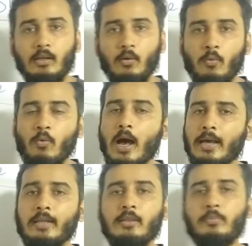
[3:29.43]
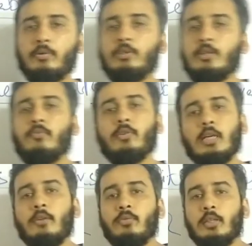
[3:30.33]
Why the provision for
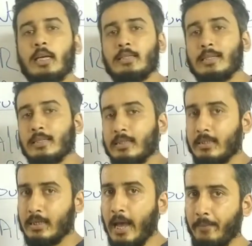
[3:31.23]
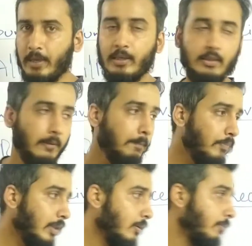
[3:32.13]
doubtful debts is debit?
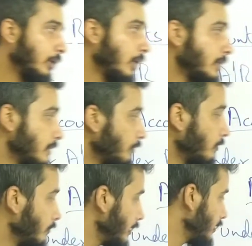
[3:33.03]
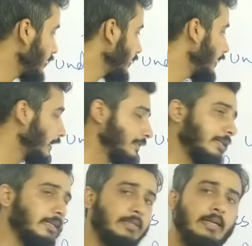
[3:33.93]
Because the provision is
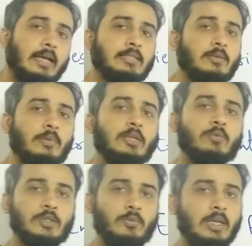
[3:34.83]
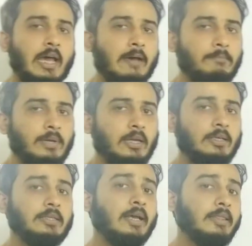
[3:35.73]
just an estimate which we have
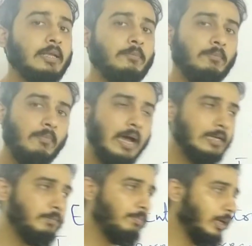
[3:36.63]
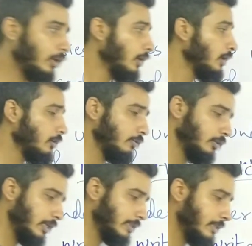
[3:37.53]
made that might be
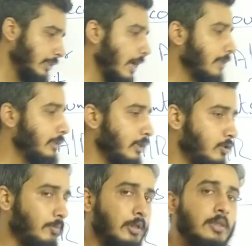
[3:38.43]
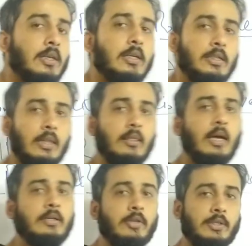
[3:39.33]
this and that customers shall
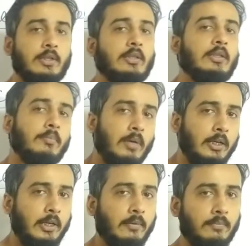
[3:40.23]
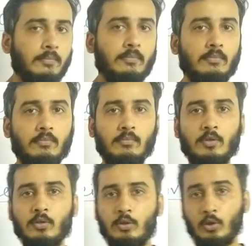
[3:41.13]
not return the money.
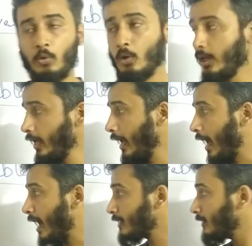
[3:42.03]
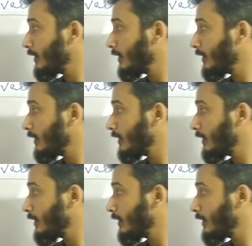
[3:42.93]
So as